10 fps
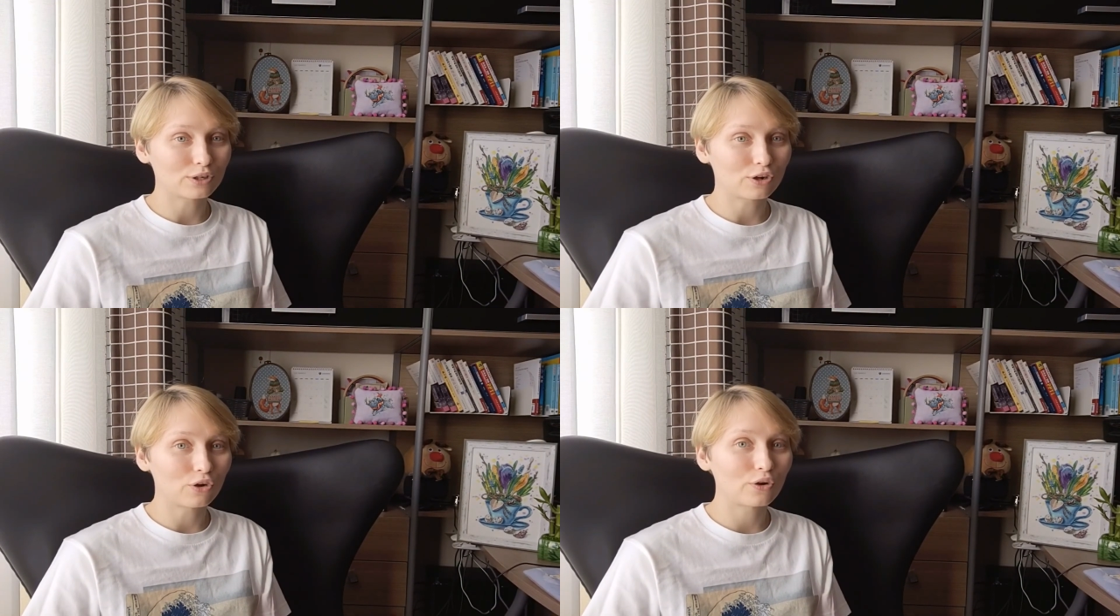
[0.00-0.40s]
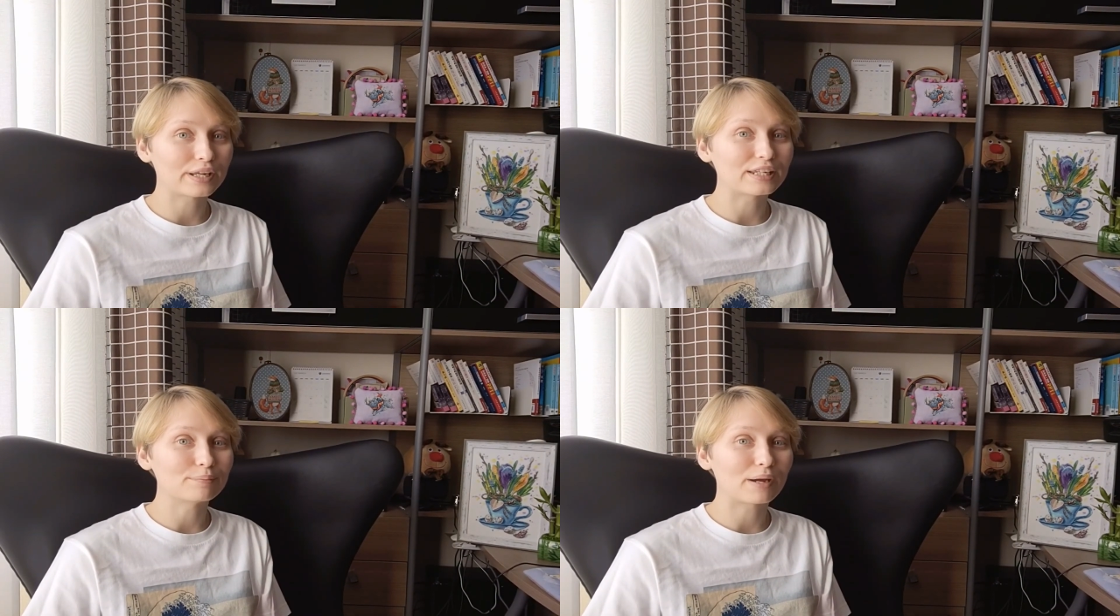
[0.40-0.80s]
her
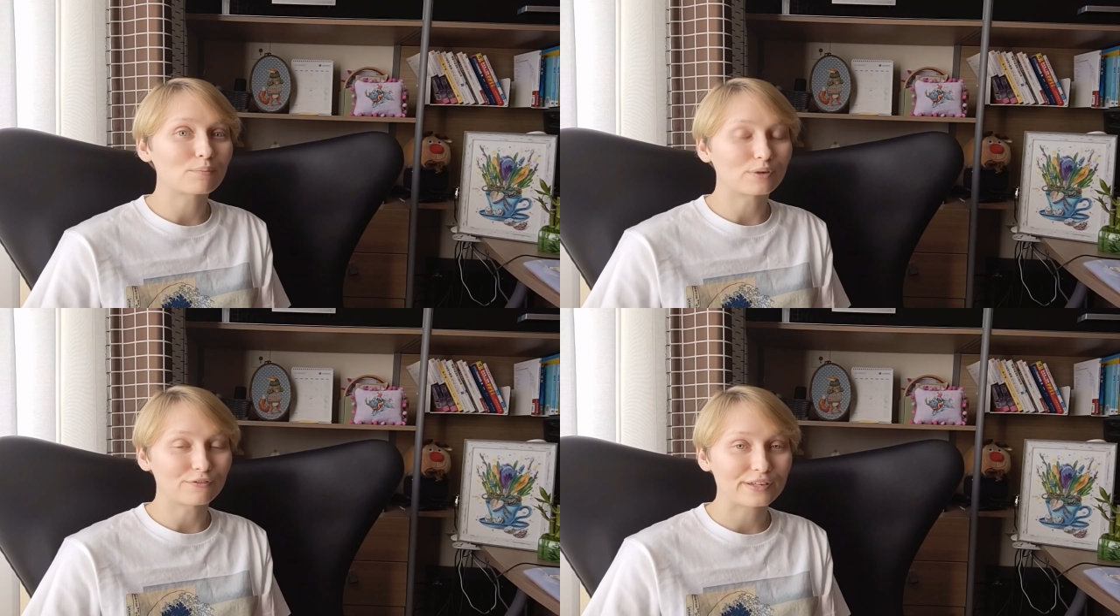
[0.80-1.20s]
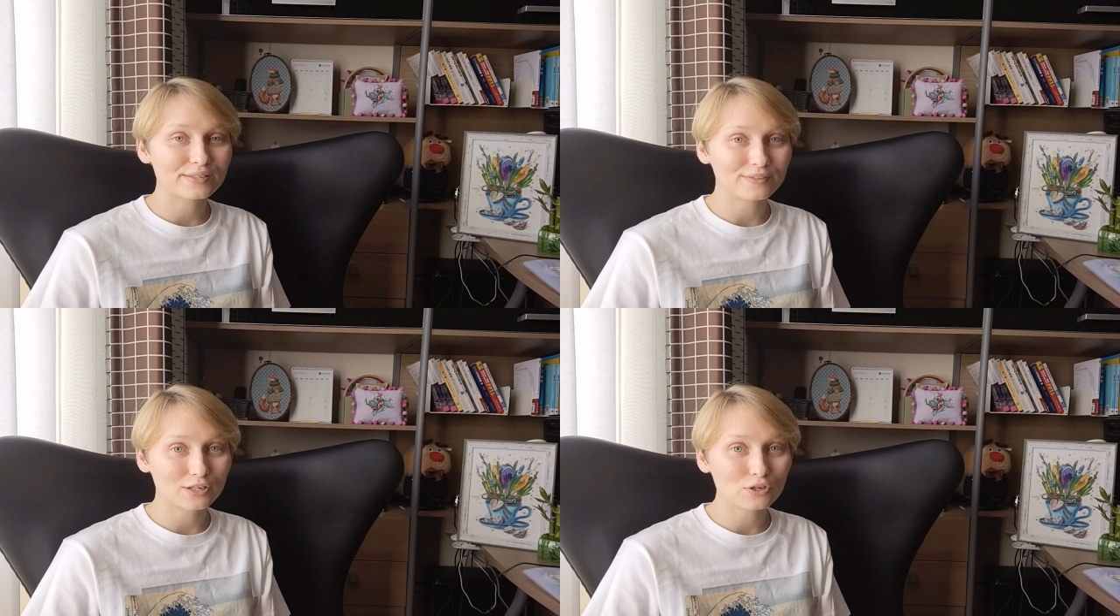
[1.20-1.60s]
in my previous
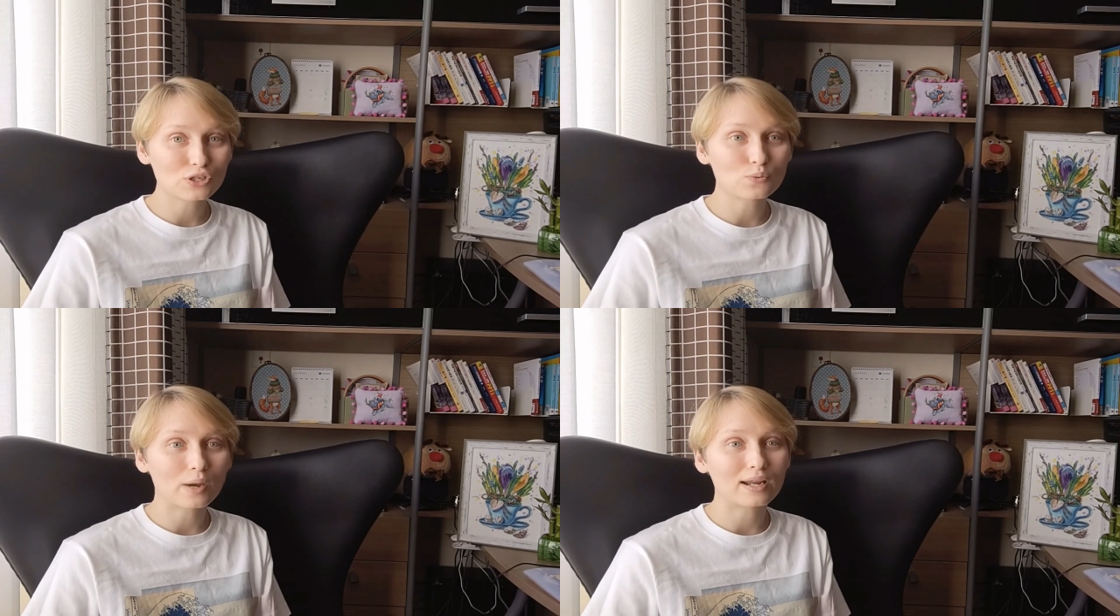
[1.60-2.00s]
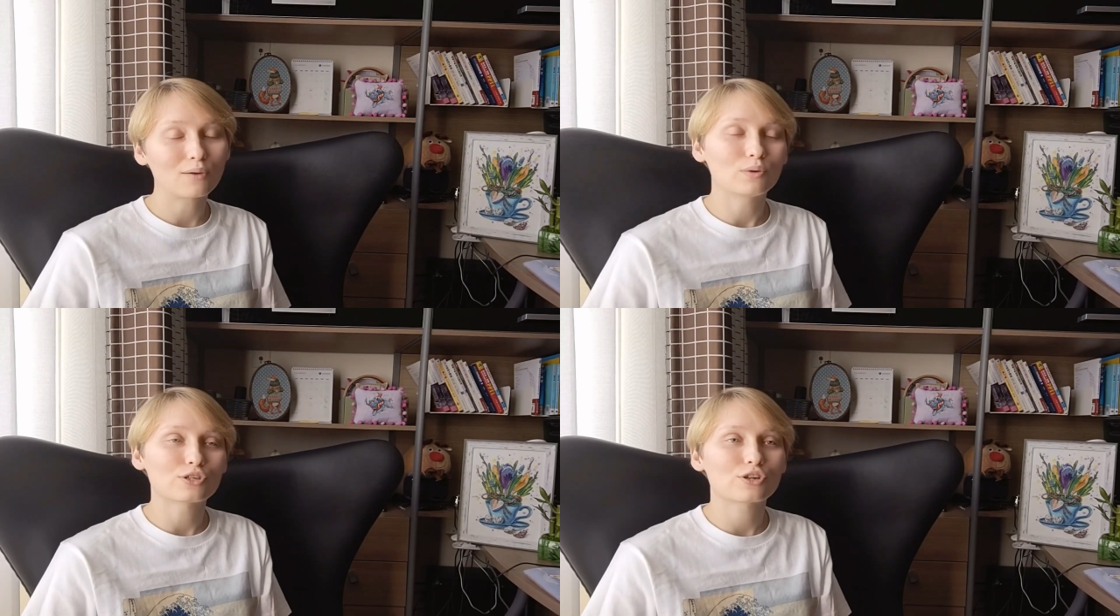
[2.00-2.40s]
videos when I
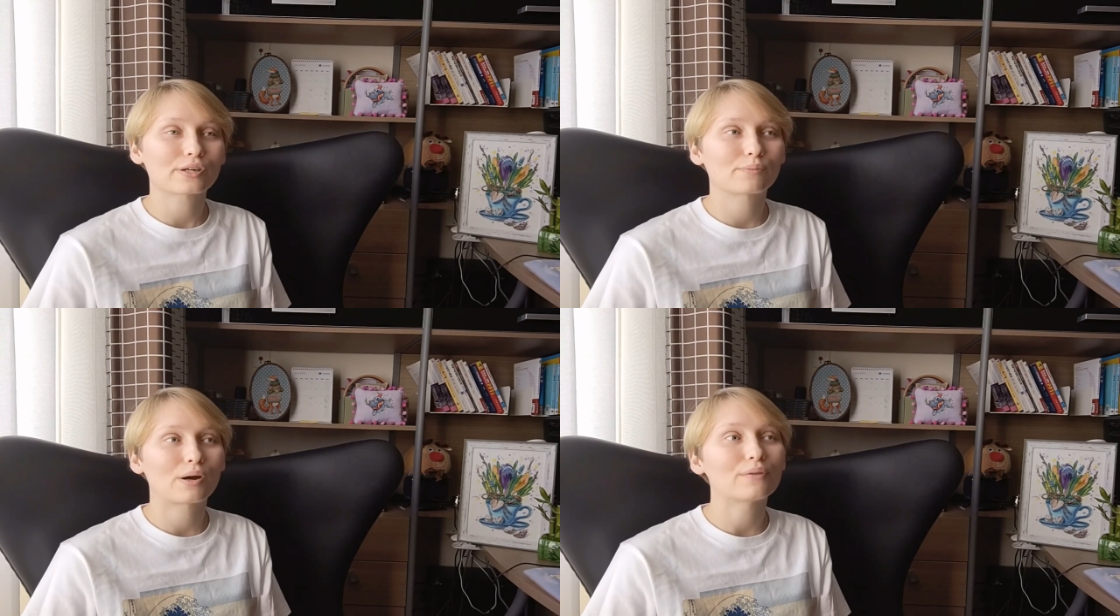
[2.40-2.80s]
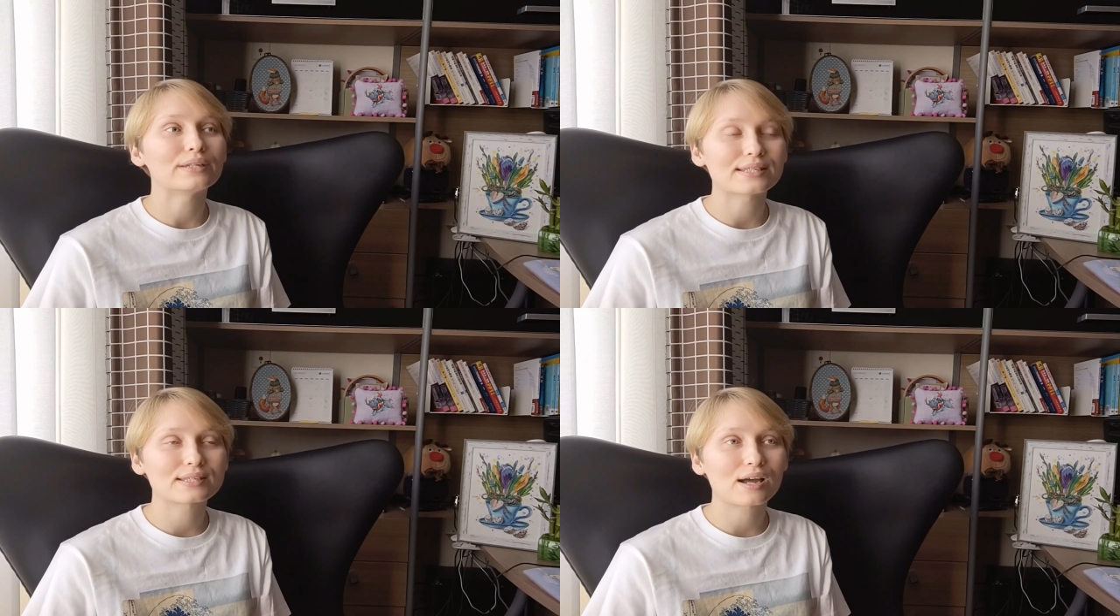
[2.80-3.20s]
was talking about the
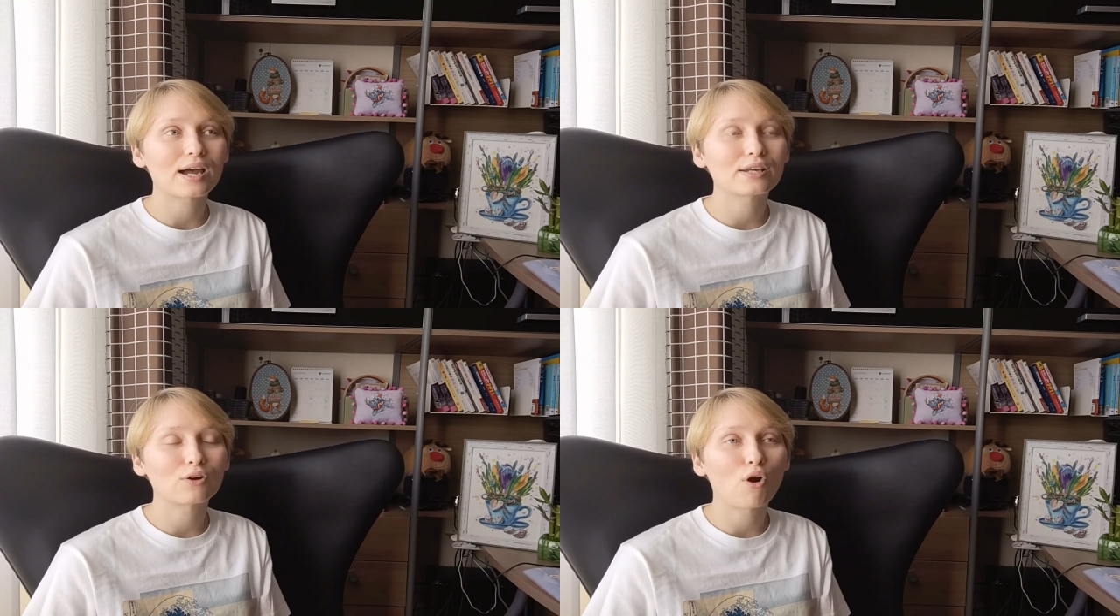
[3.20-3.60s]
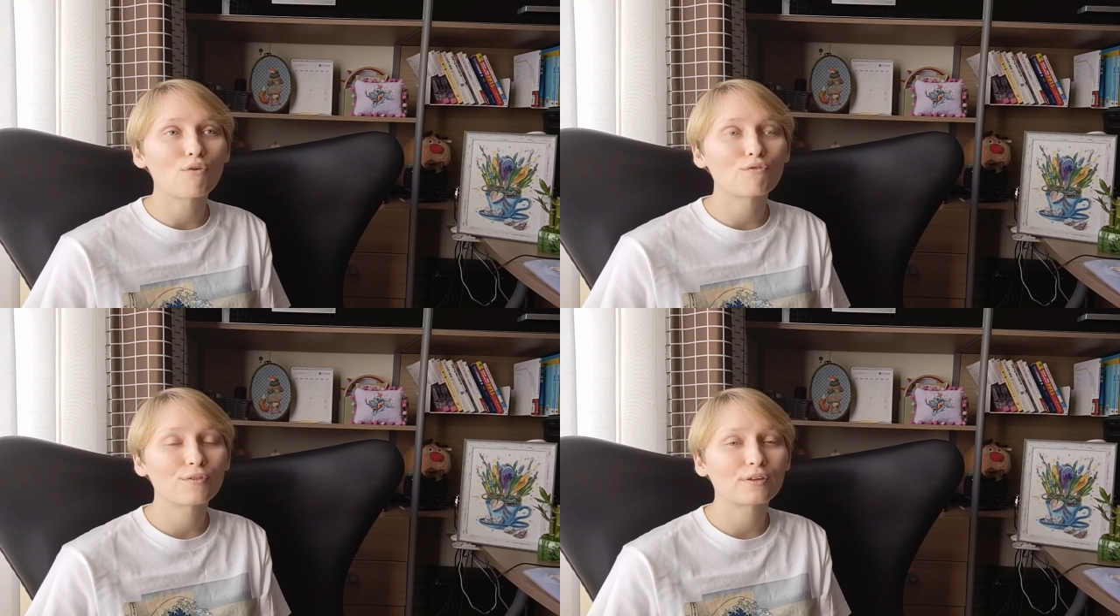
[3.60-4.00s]
design
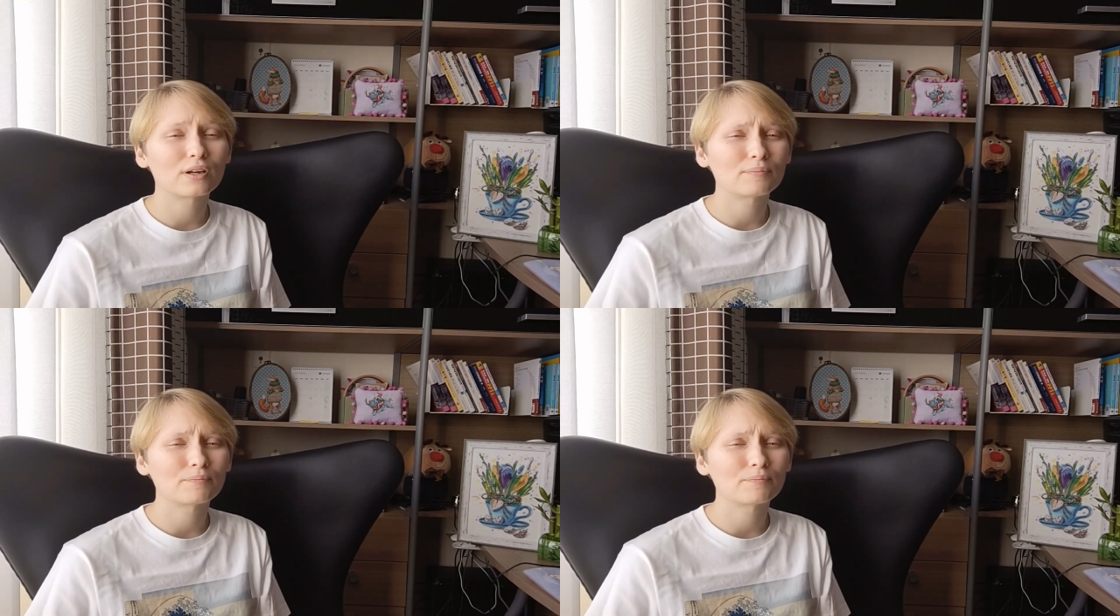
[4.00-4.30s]
of the